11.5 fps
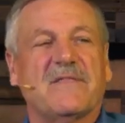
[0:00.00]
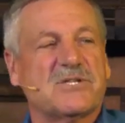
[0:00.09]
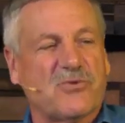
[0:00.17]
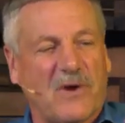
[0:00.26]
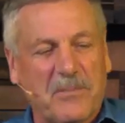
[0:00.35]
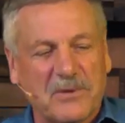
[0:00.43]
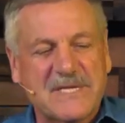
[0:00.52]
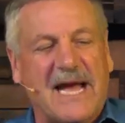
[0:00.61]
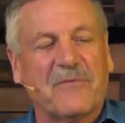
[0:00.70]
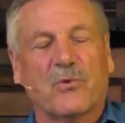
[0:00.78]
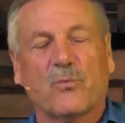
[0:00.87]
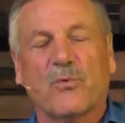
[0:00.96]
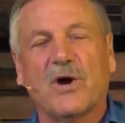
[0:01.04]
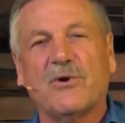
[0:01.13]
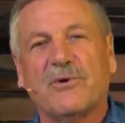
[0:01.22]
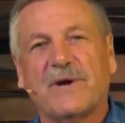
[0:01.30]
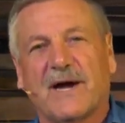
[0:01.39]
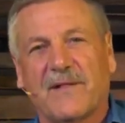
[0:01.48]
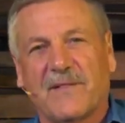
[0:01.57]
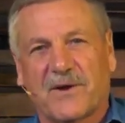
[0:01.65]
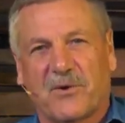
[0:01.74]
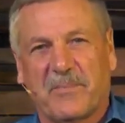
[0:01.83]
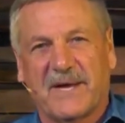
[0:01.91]
the trouble down the road a
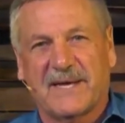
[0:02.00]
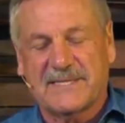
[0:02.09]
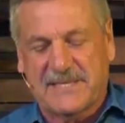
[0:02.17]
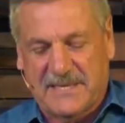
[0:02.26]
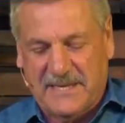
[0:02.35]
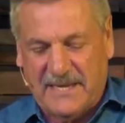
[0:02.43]
little bit.